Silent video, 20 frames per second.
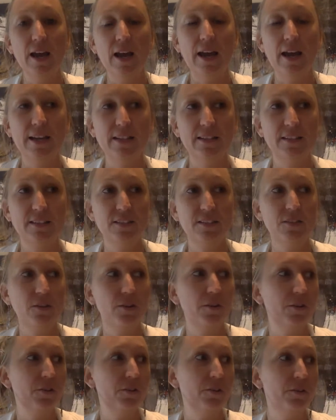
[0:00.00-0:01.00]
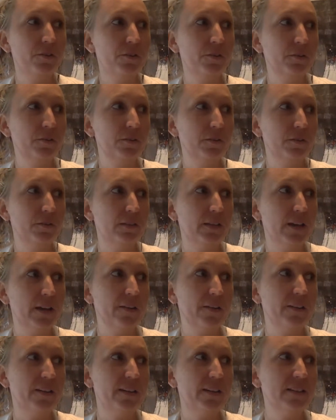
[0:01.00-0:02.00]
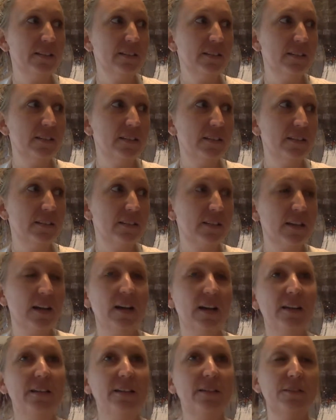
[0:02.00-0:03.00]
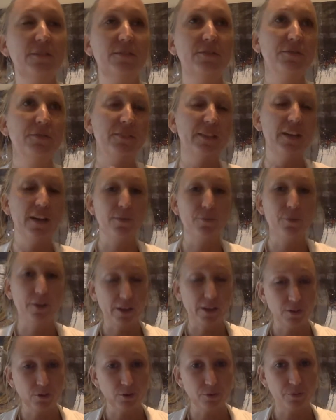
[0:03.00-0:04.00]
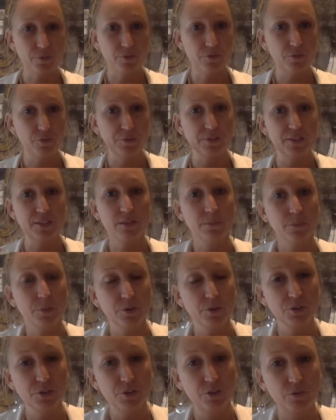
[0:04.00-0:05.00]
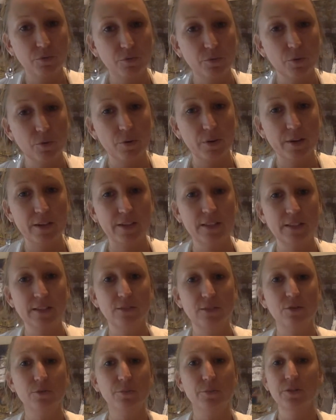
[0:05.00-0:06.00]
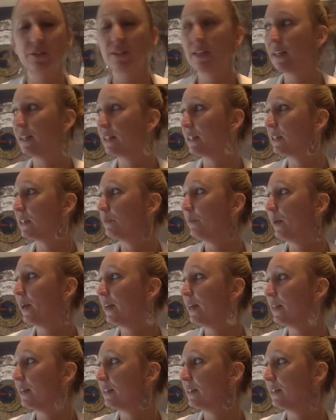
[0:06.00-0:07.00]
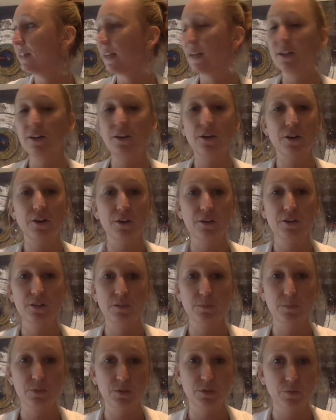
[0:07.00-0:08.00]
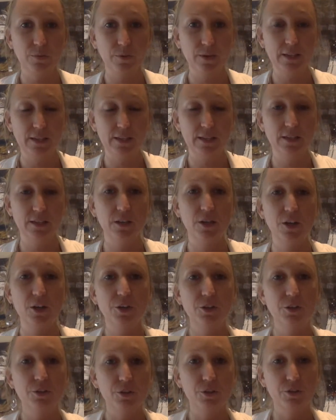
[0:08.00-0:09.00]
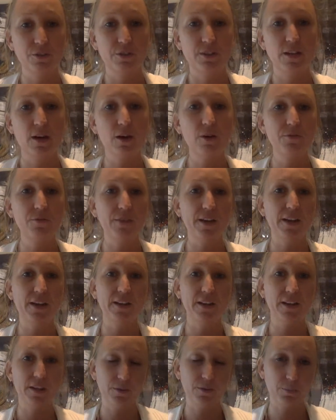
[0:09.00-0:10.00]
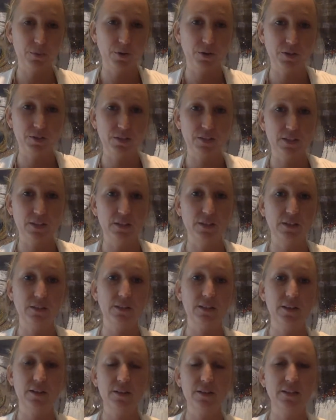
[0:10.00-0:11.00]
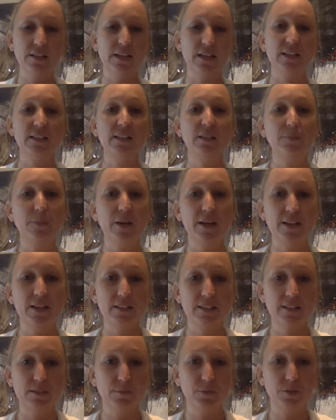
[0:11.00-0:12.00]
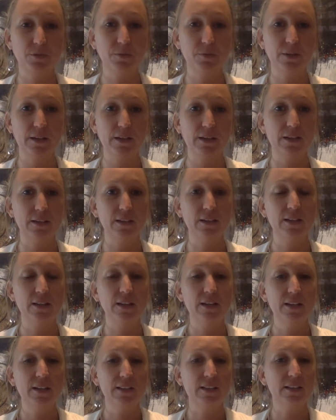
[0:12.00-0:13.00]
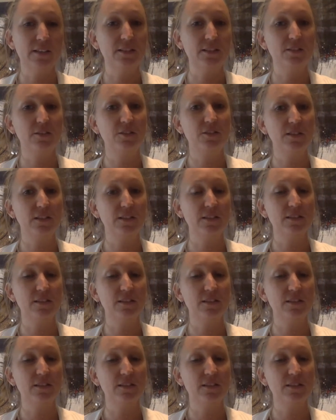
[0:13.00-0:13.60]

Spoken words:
And so there is this kind of, what I called before, this emotional void. It's almost like a space that occurs between yourself and another person. There is like a space in between that is